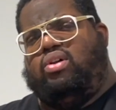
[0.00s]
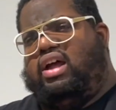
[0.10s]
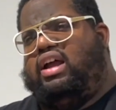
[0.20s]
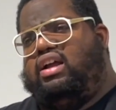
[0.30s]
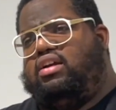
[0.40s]

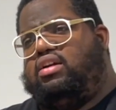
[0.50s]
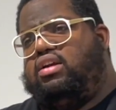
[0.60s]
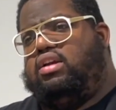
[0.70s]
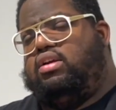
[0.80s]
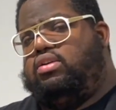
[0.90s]
like,
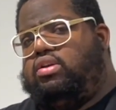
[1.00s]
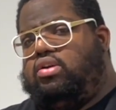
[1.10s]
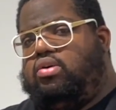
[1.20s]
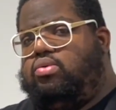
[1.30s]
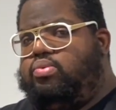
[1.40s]
you
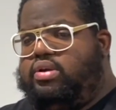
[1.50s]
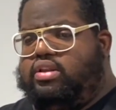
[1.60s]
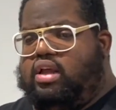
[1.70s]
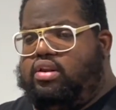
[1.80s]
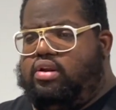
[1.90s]
know, we
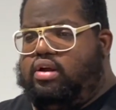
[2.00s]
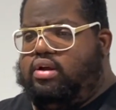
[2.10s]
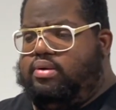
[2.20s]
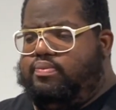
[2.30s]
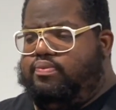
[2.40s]
done
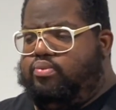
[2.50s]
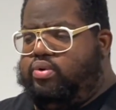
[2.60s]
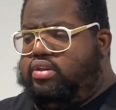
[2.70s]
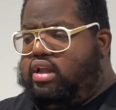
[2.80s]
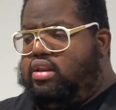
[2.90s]

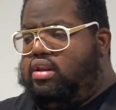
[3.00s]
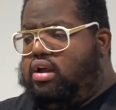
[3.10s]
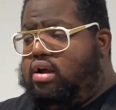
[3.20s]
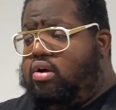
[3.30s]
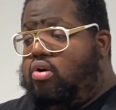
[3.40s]

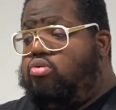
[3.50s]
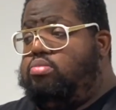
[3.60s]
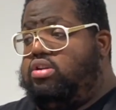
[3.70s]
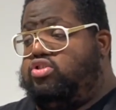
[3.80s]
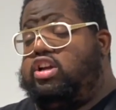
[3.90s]
a
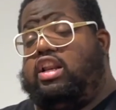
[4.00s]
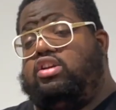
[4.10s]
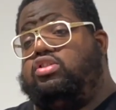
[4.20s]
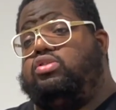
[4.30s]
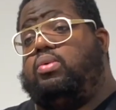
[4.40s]
homeless
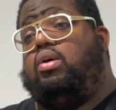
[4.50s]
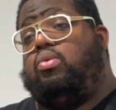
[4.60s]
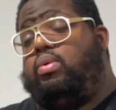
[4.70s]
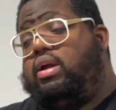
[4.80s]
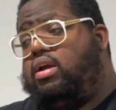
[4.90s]
challenge as
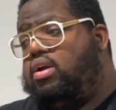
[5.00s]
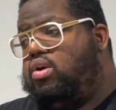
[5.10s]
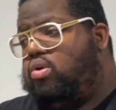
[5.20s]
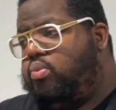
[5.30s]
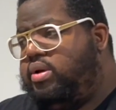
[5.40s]
well, where
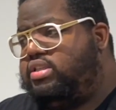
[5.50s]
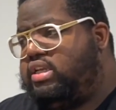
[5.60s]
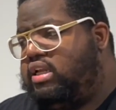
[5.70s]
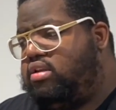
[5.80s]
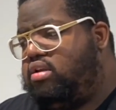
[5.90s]
we
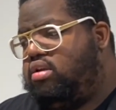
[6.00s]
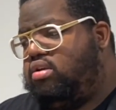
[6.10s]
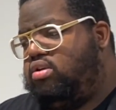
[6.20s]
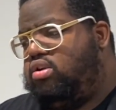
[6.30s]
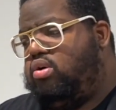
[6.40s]
said,
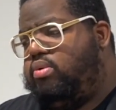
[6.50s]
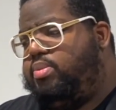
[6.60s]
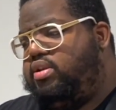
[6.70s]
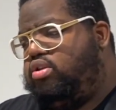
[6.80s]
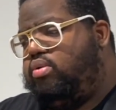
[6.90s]
you know, we've
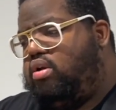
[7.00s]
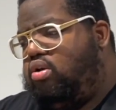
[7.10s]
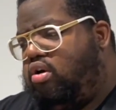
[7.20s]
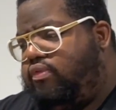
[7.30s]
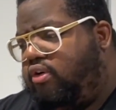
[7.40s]
been doing a
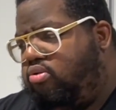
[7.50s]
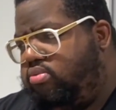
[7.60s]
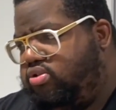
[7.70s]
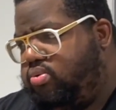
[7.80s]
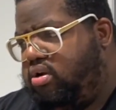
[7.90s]
lot of
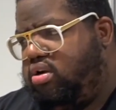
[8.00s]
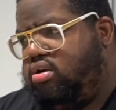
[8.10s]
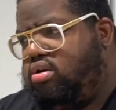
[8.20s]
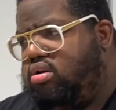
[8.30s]
homeless work.